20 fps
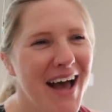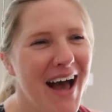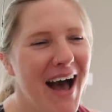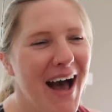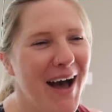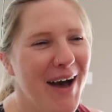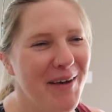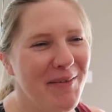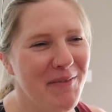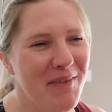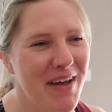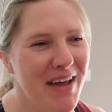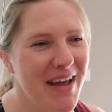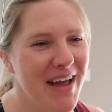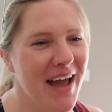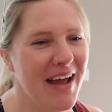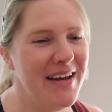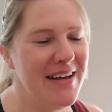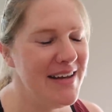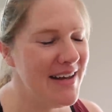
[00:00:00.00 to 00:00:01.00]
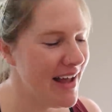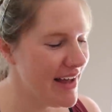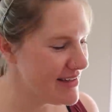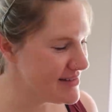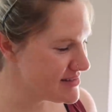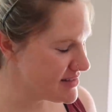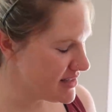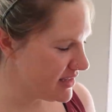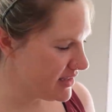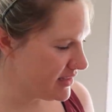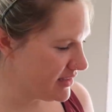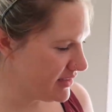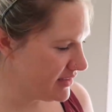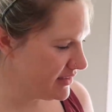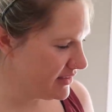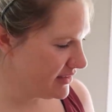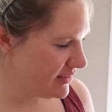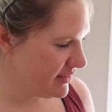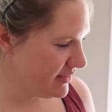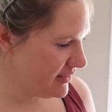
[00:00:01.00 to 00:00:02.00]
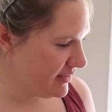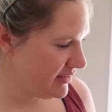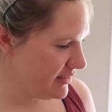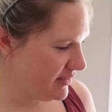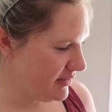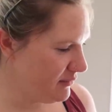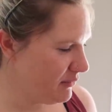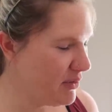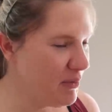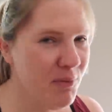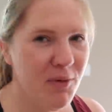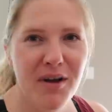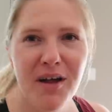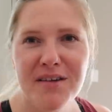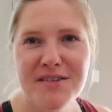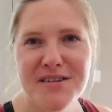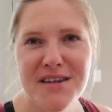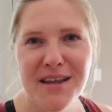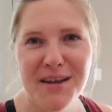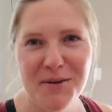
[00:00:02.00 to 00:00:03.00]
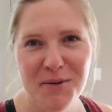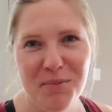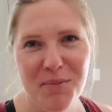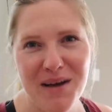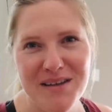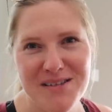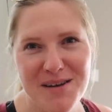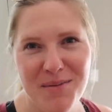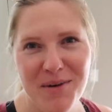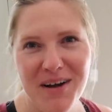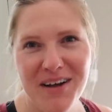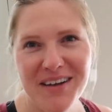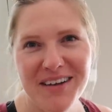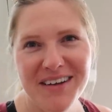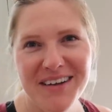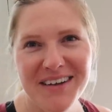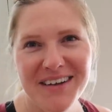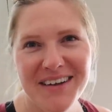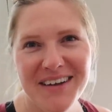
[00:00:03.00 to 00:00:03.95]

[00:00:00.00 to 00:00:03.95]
Um, and he has a, what What else do they do in basketball?